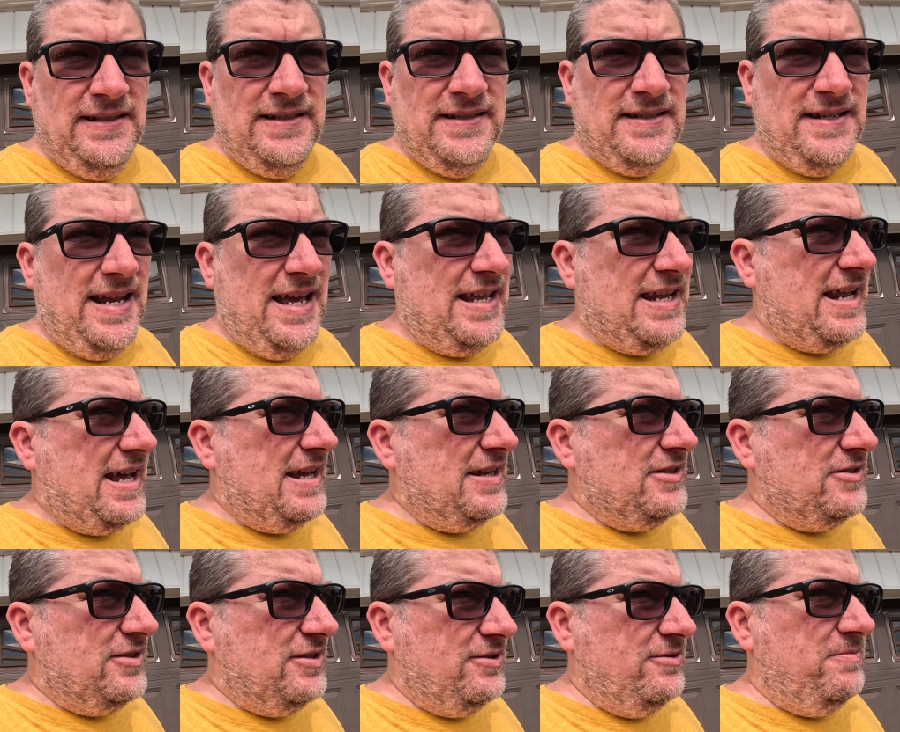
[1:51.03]
It's not
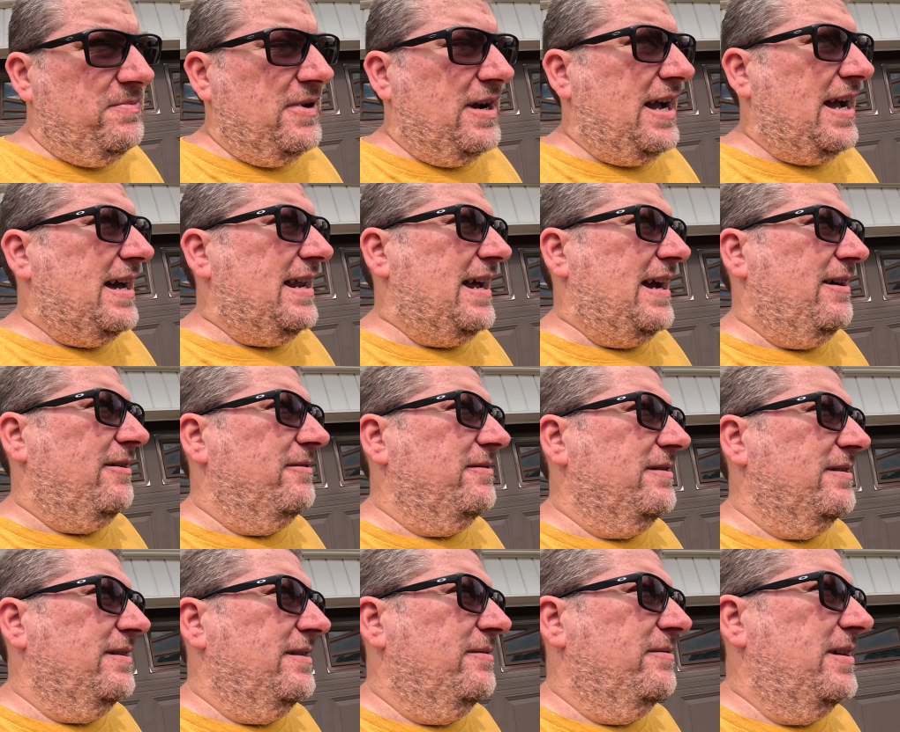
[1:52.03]
super hot out
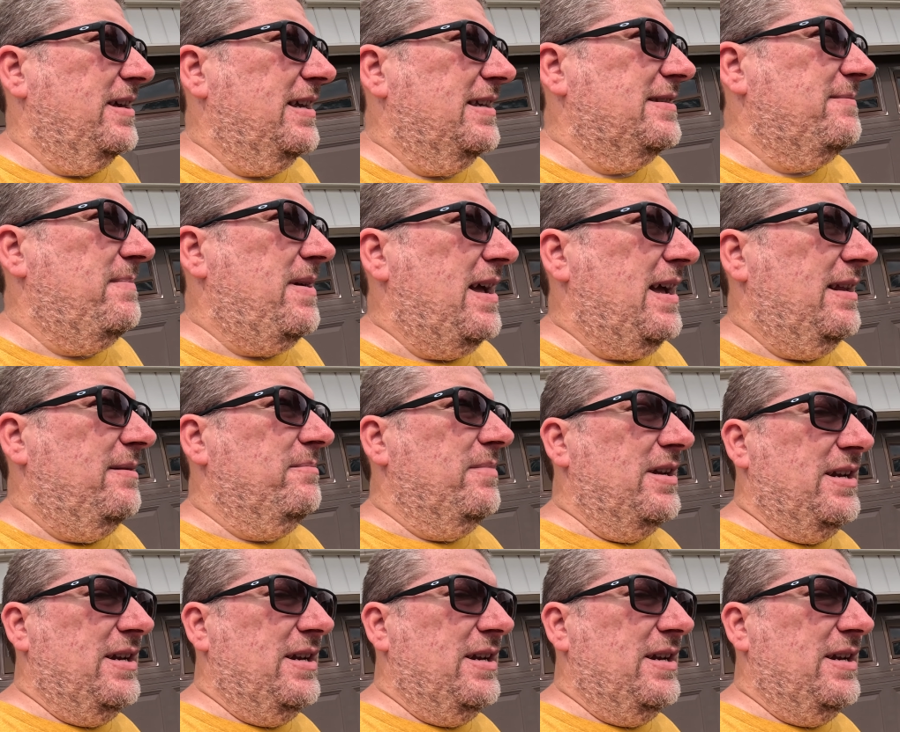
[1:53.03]
like it's been,